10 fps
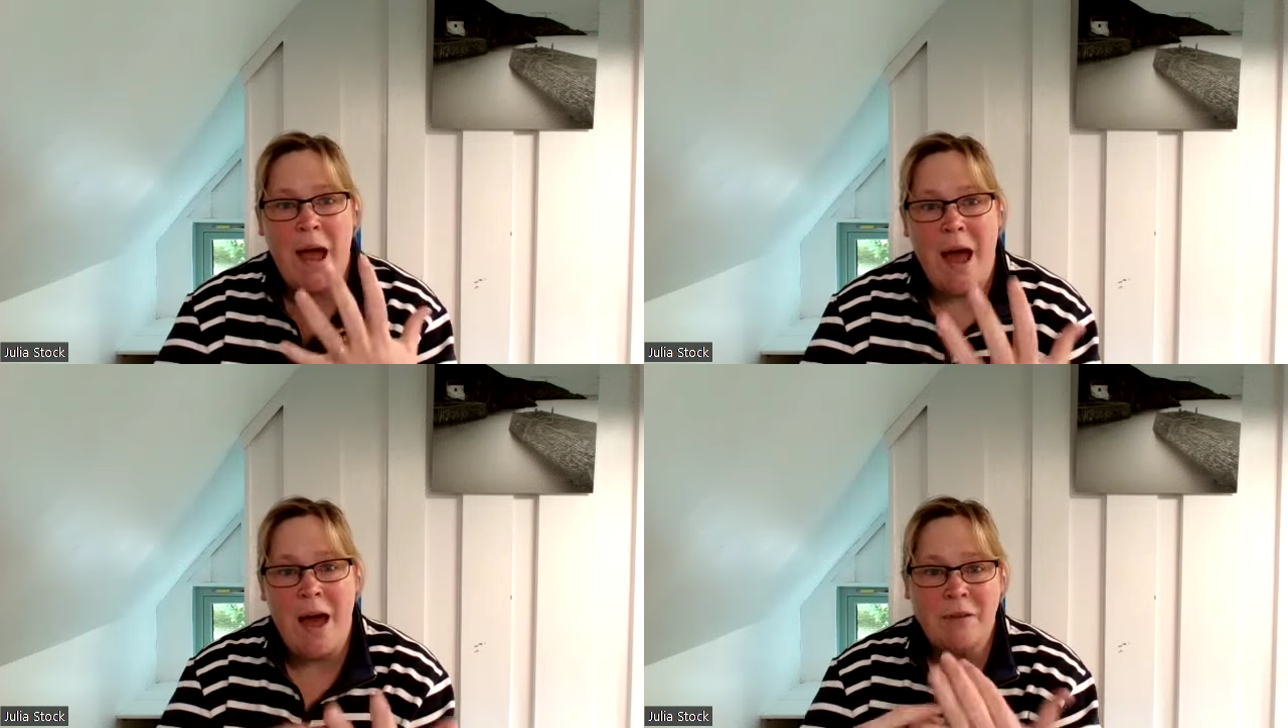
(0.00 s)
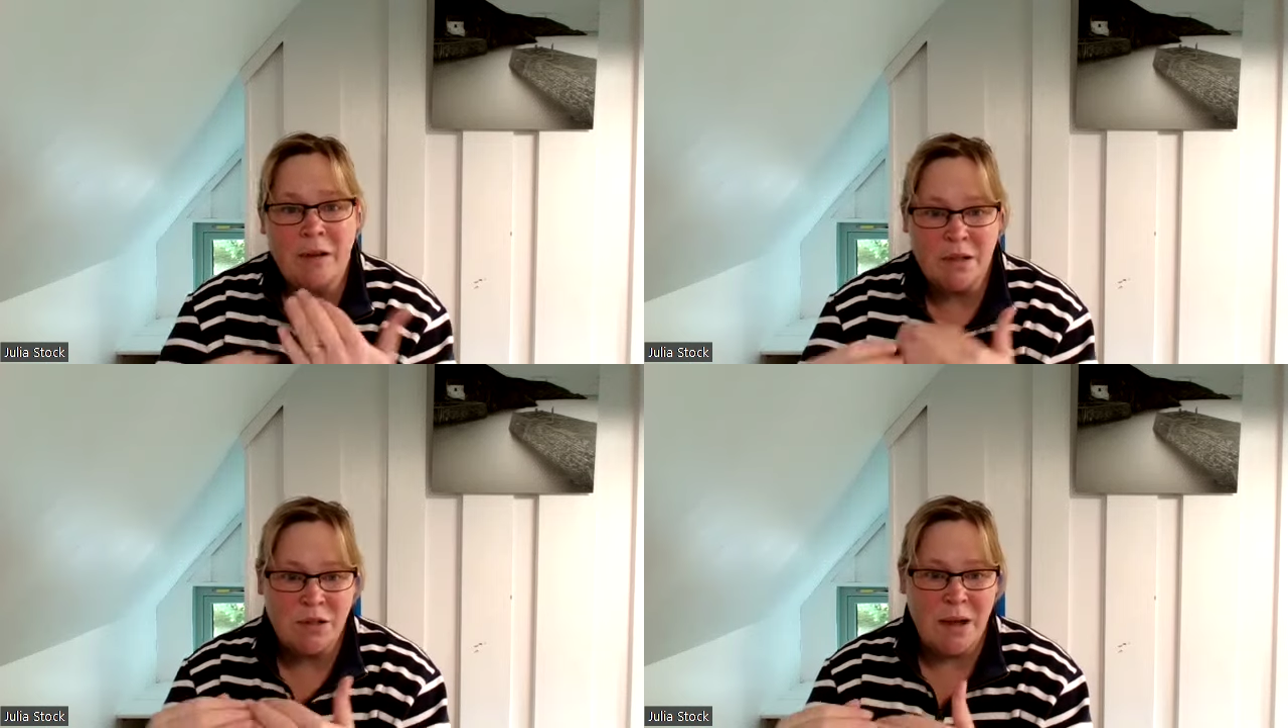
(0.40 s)

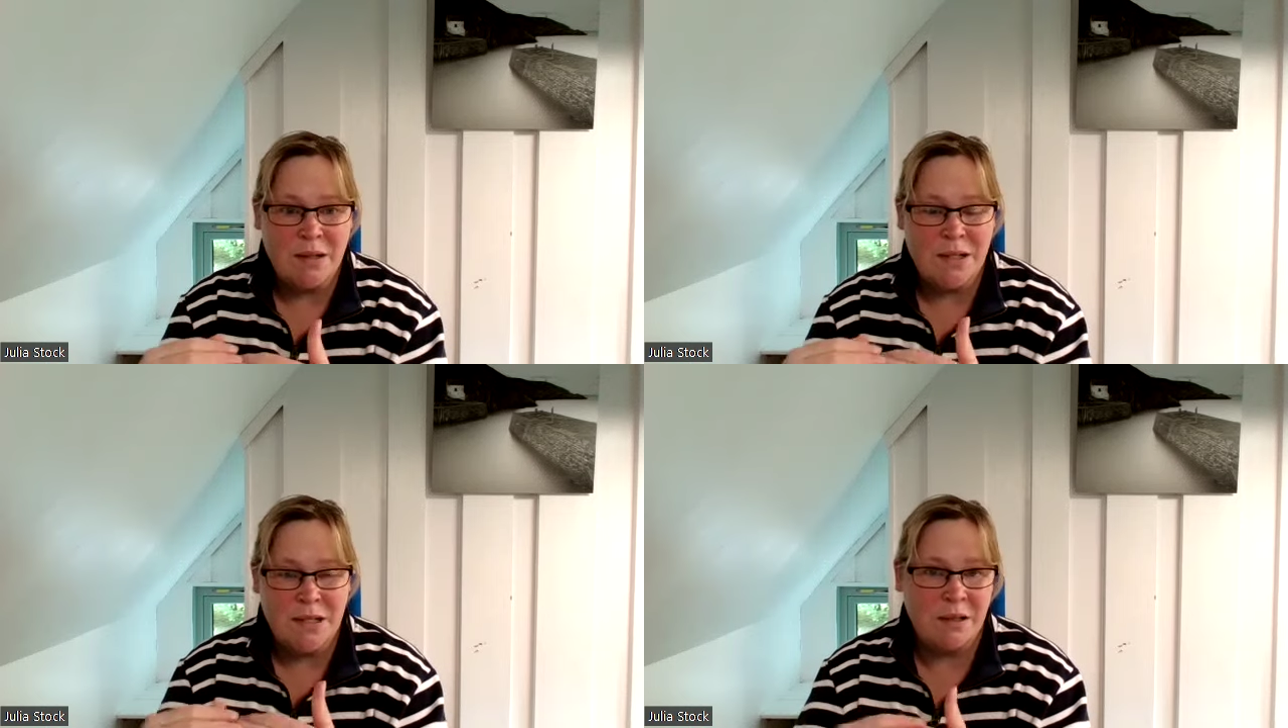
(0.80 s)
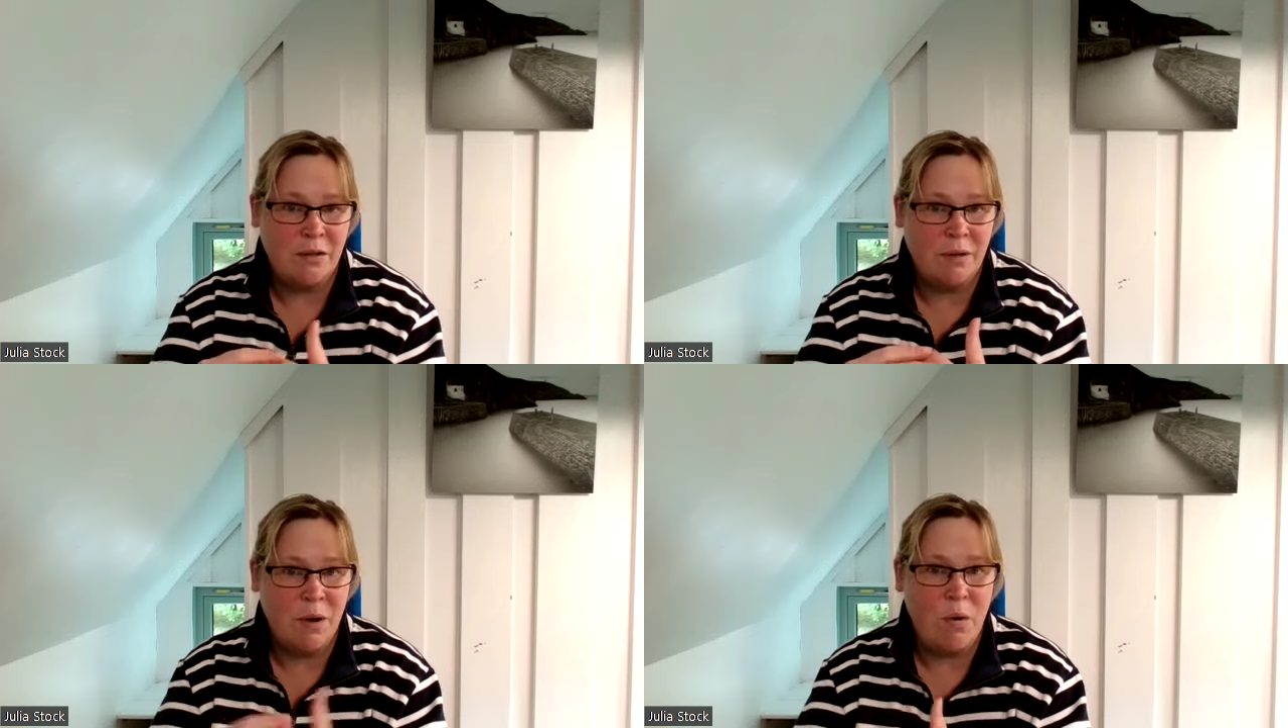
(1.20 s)
having a strategy
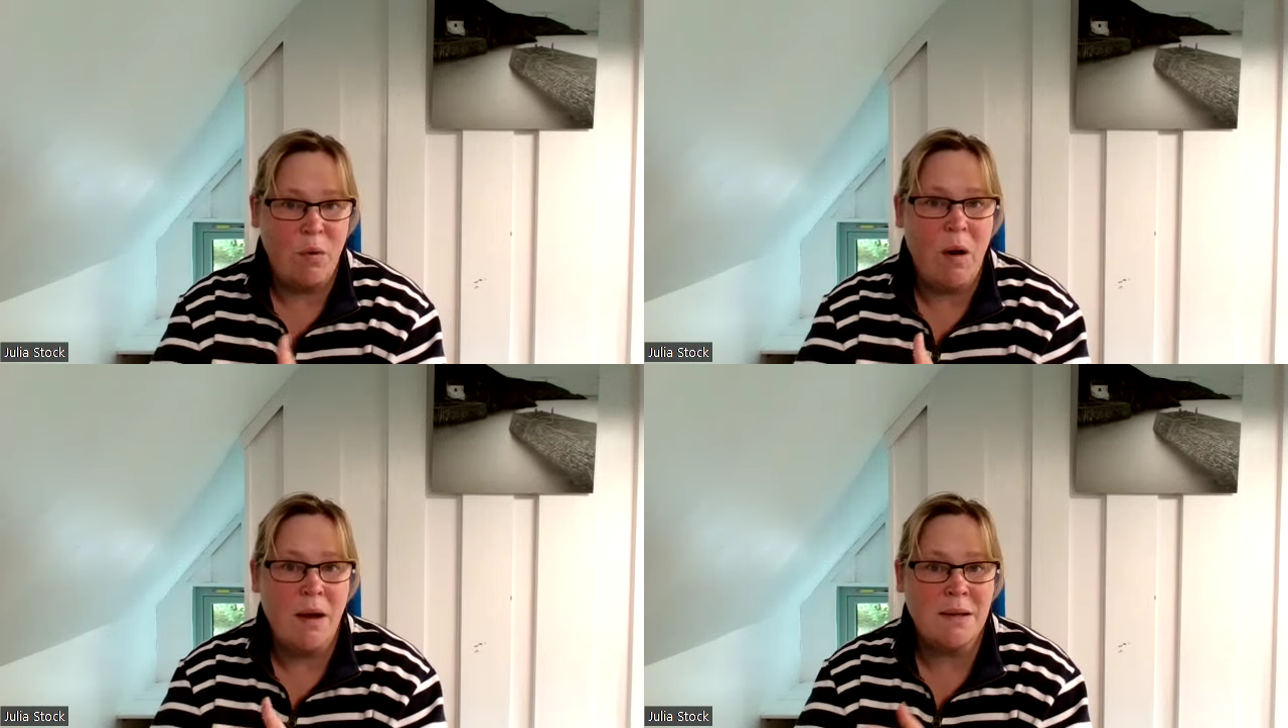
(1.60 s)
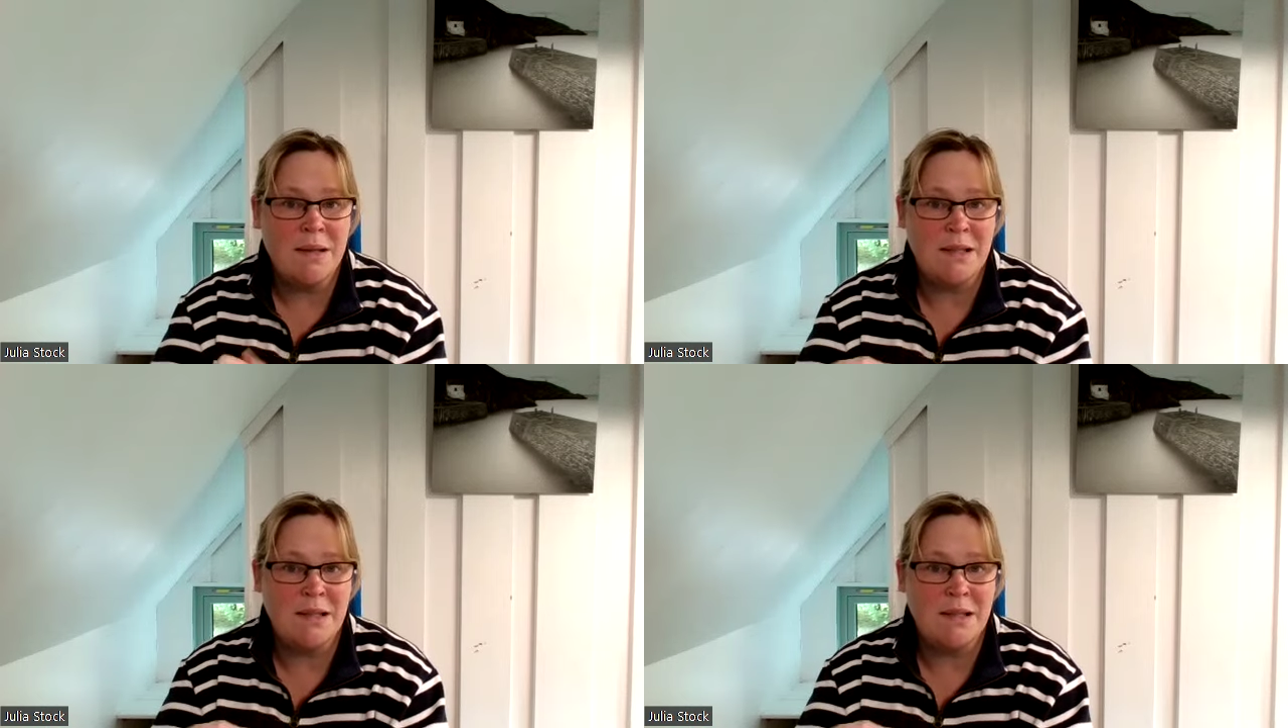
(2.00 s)
that requires